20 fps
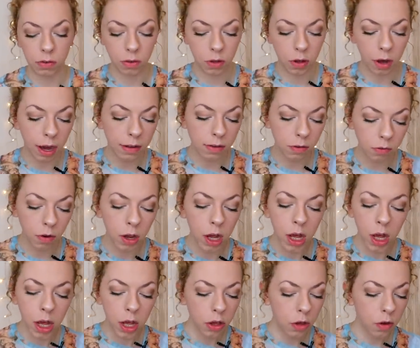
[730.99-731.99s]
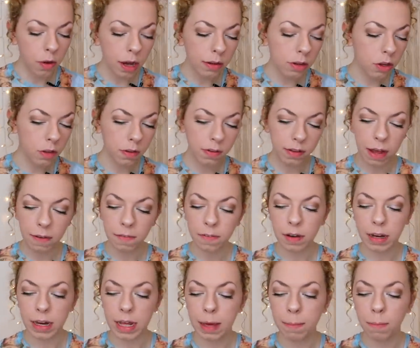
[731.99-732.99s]
So you guys are you guys are just
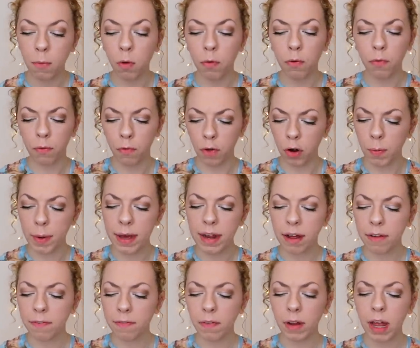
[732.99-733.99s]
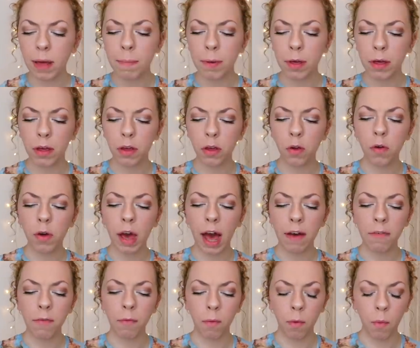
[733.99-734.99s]
definitely more fluid. I feel like you
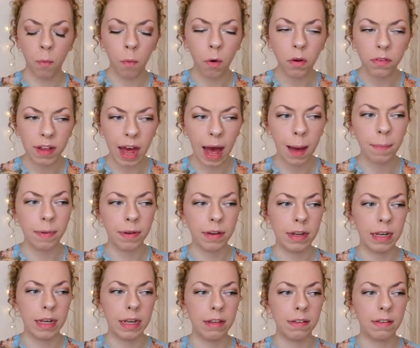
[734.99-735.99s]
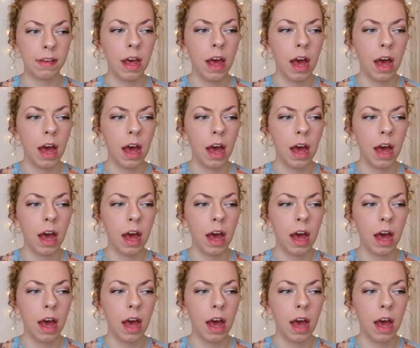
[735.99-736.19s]
have what's happened is